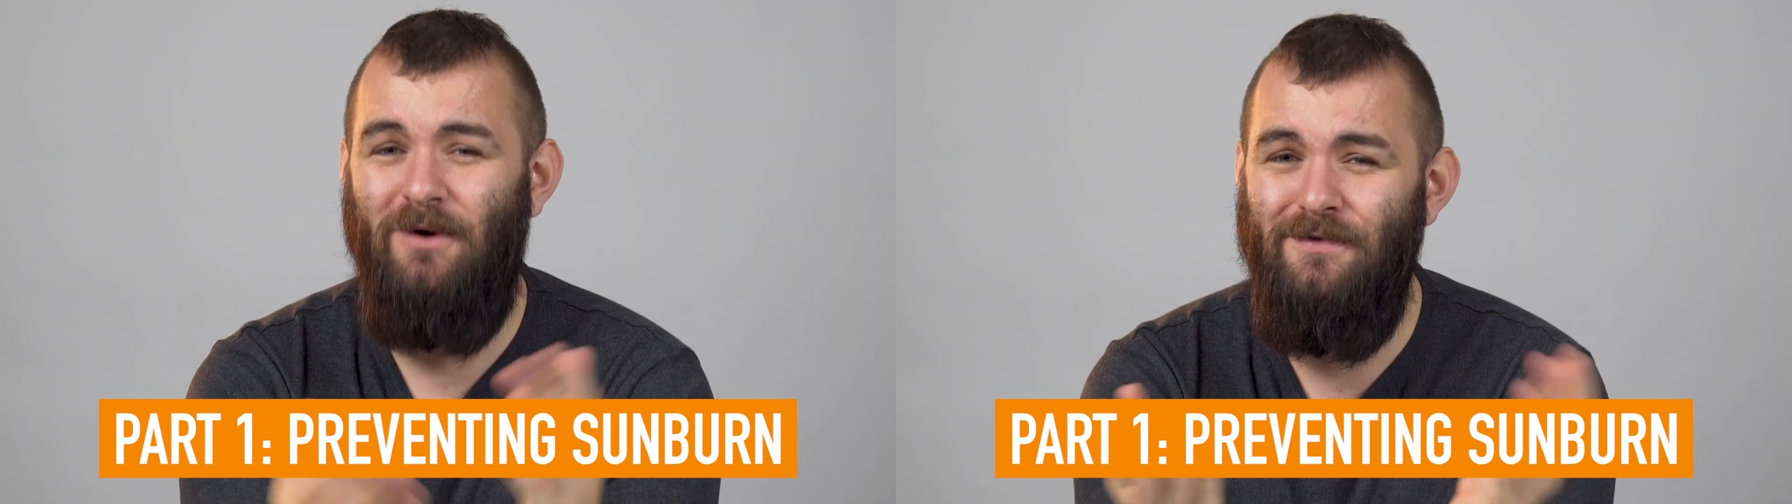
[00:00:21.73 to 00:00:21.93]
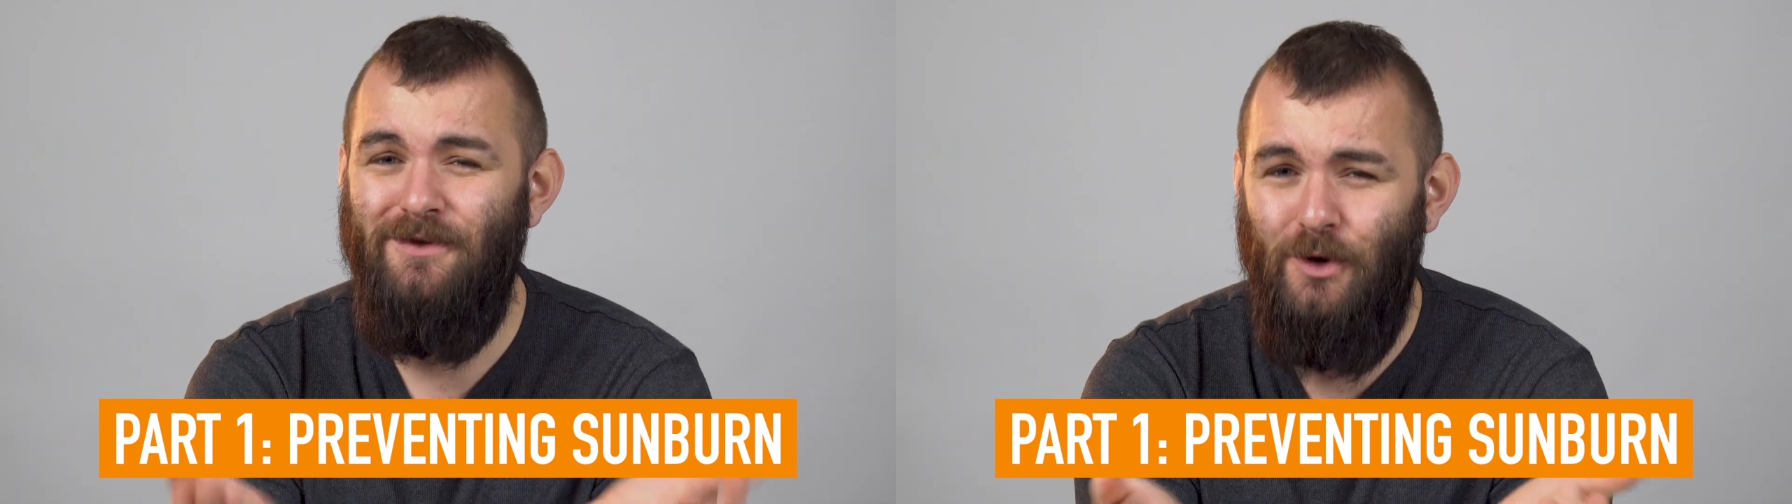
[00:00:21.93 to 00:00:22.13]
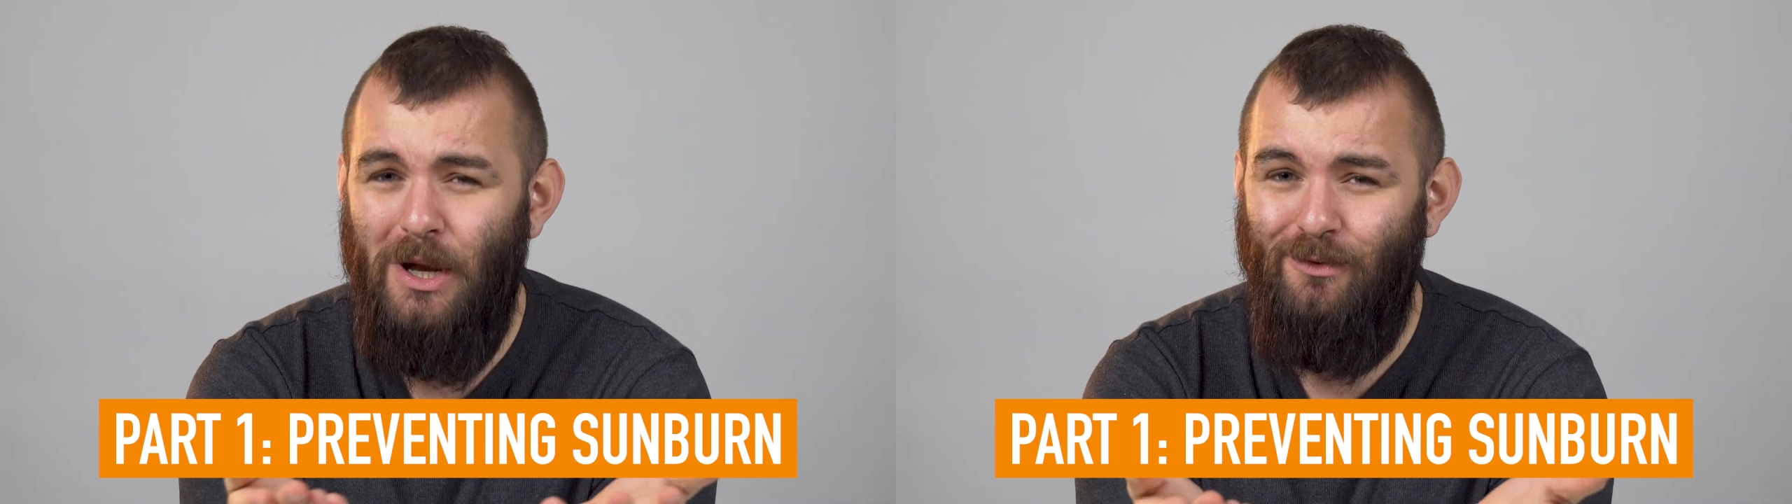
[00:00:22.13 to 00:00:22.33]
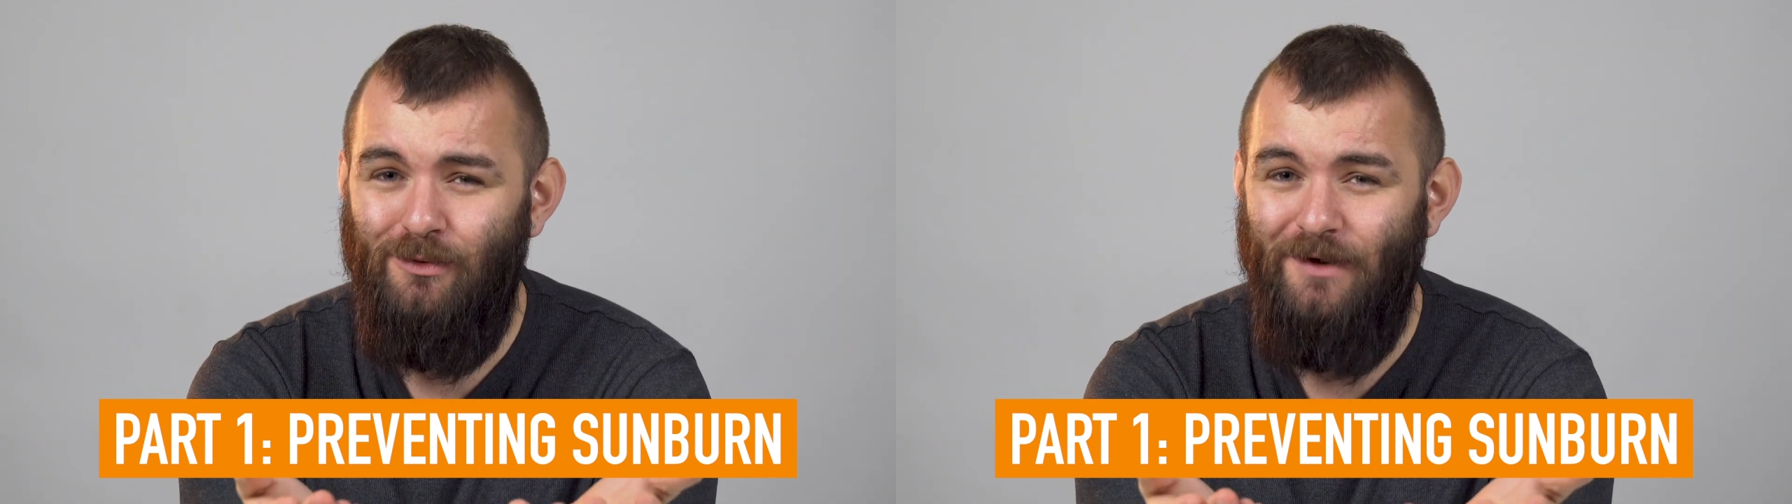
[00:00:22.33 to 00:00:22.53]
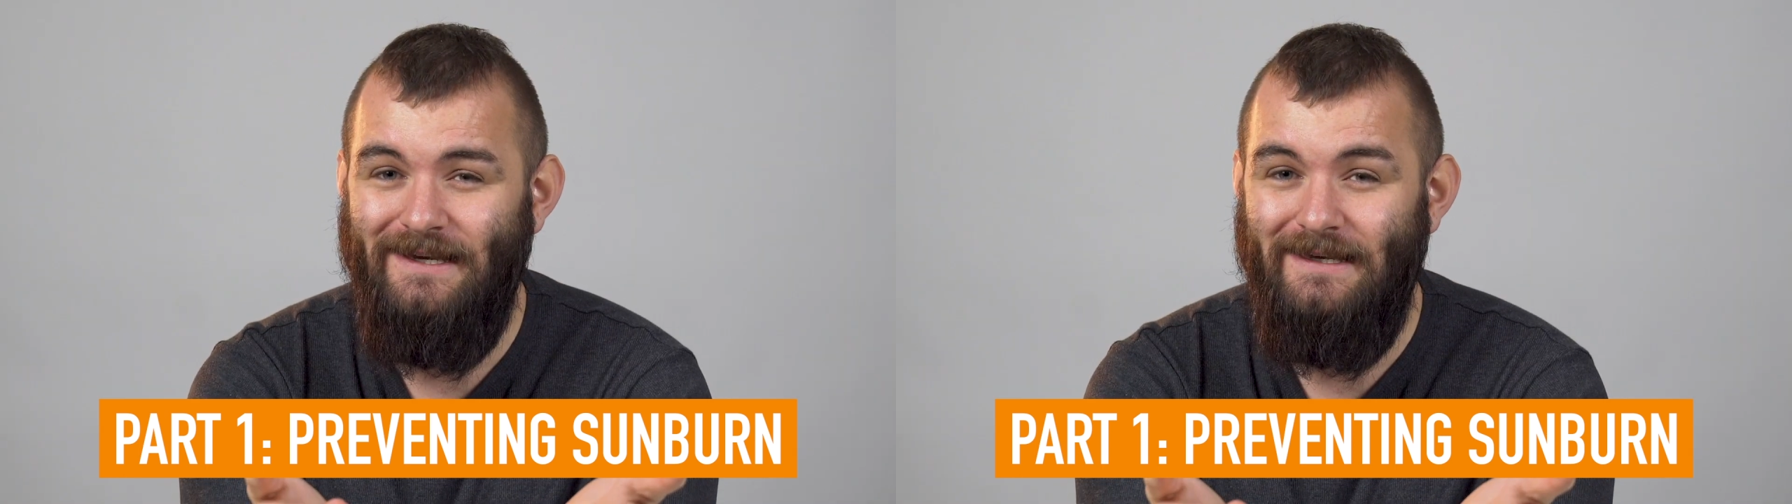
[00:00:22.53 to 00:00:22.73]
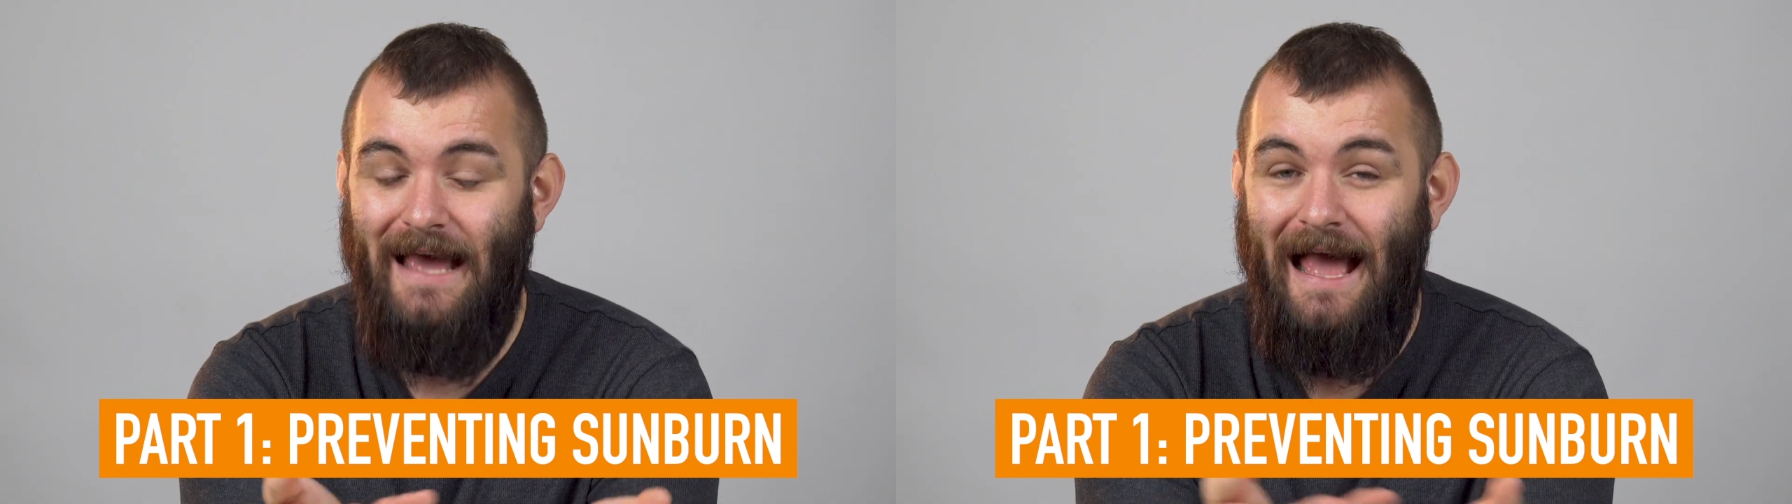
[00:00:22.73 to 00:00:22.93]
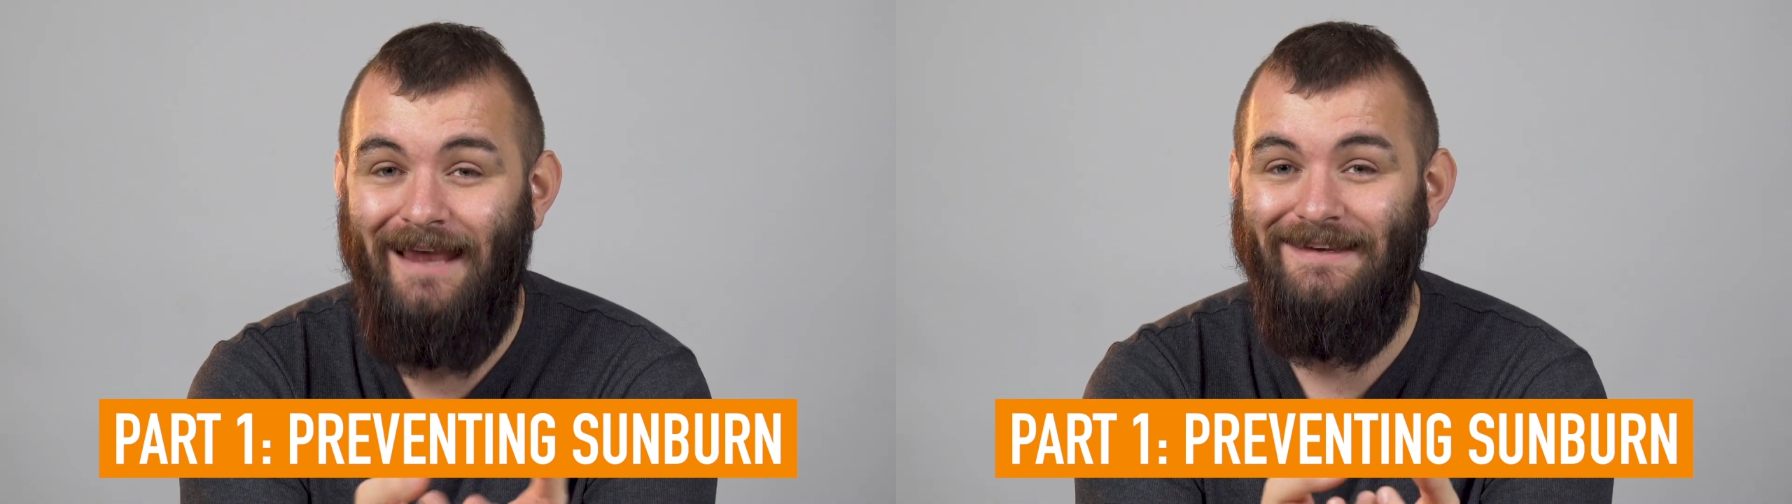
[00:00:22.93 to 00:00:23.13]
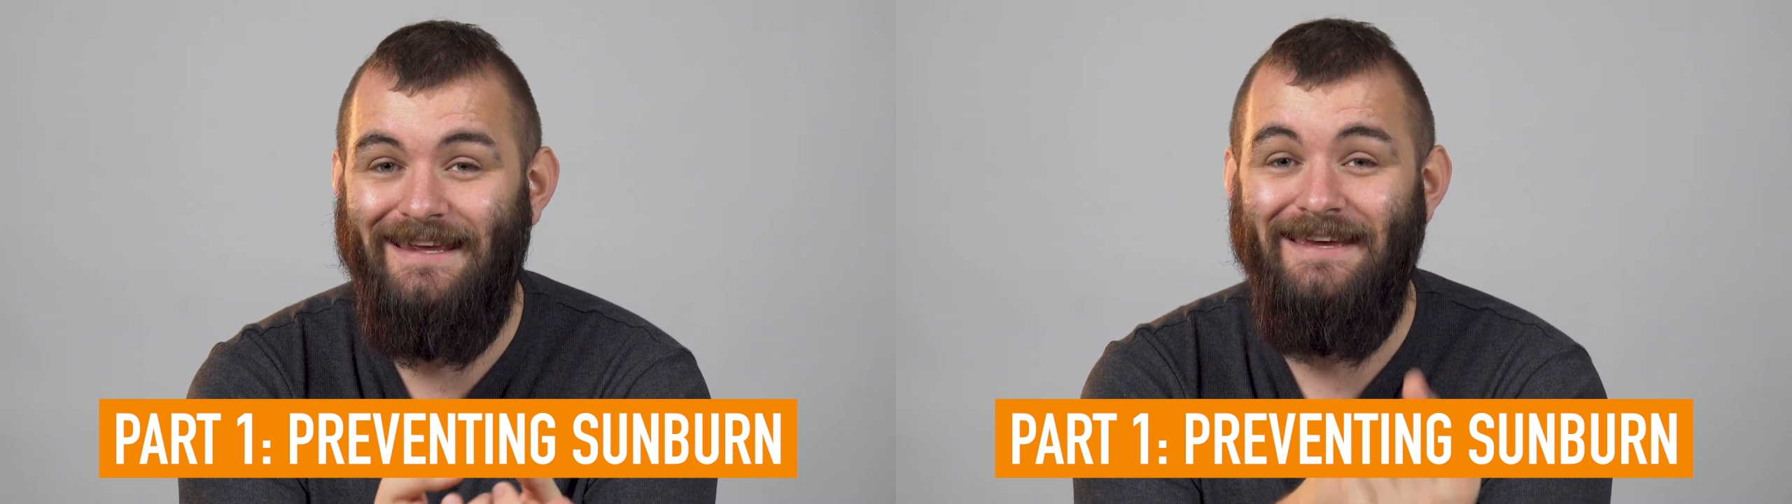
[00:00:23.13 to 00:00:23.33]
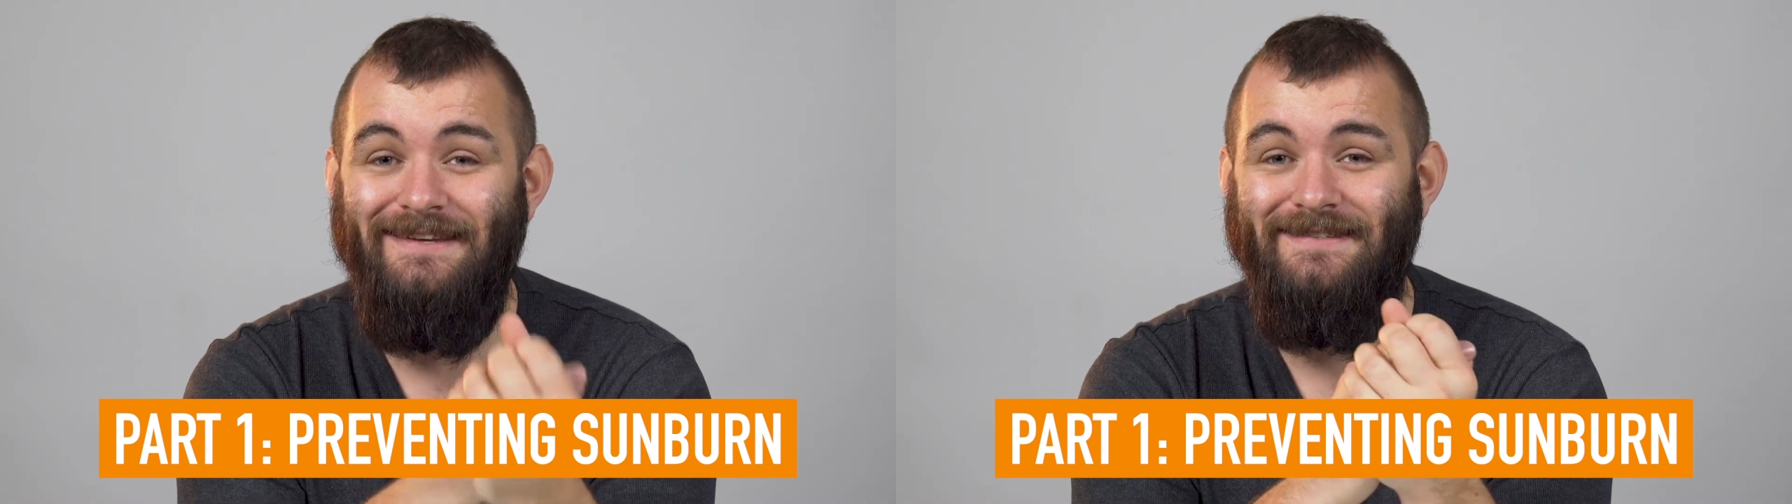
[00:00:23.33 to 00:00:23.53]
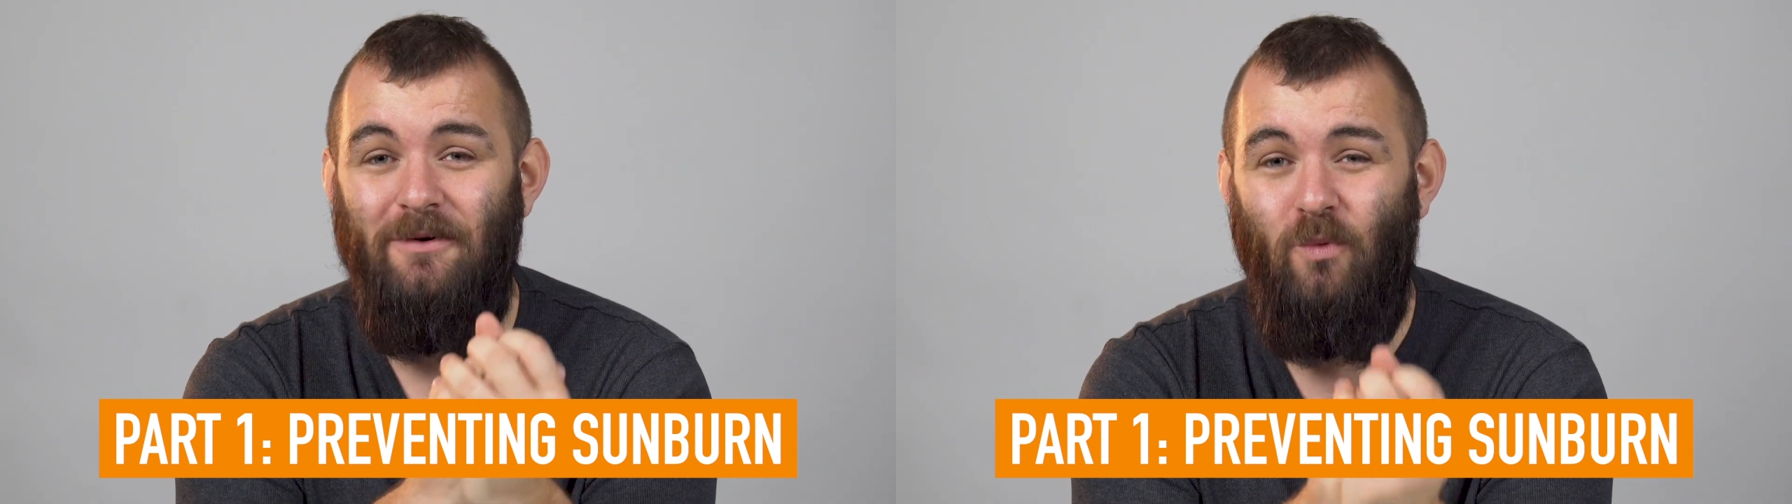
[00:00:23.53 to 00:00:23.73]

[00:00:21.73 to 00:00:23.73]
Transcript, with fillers: one that you know already, and it is